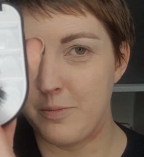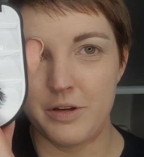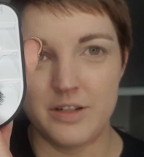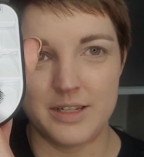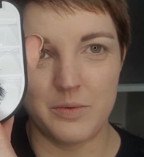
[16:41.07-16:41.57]

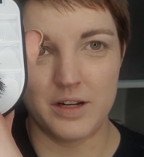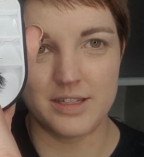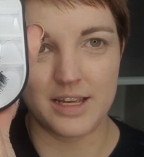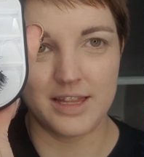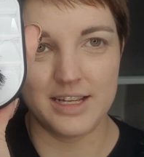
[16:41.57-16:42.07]
Beauty
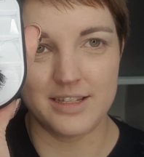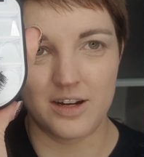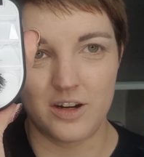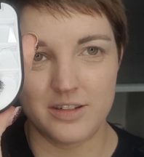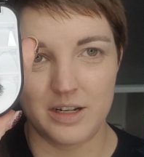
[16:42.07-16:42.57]
ones, and these are
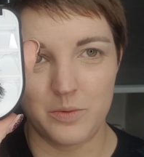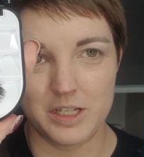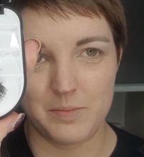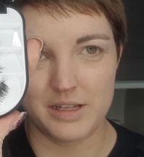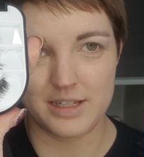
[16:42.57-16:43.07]
Ardell
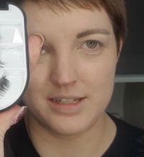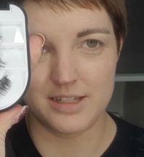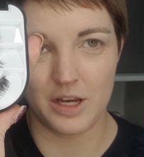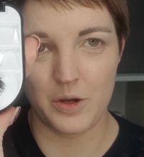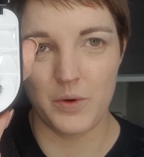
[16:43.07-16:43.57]
wispies, and
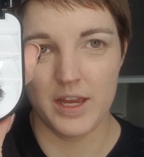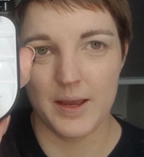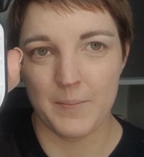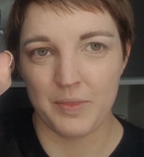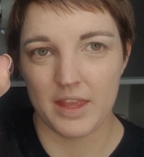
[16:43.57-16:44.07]
so
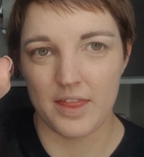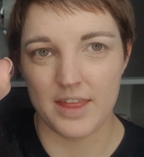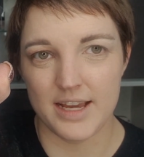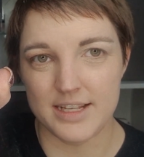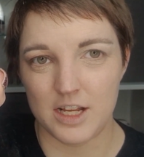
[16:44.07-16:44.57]

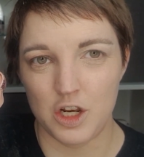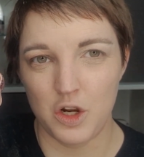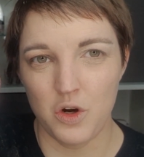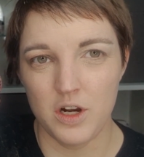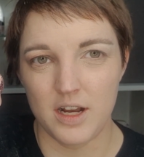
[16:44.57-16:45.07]
these are
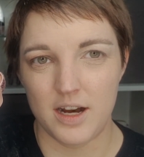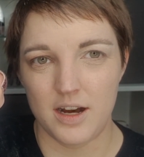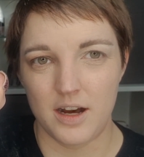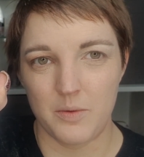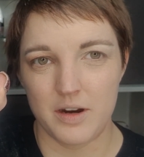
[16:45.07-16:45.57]

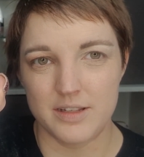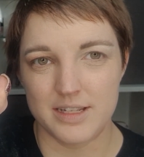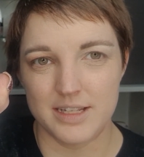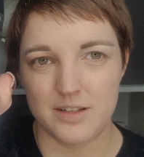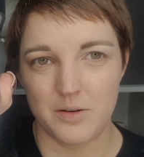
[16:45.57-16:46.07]
longer, whereas
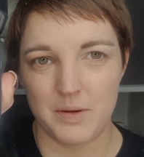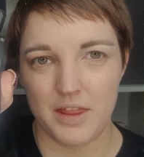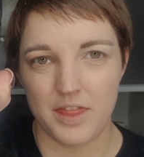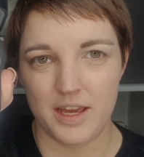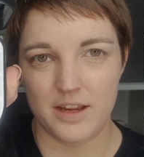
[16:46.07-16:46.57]
these are a
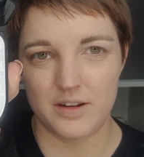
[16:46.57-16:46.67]
bit thicker.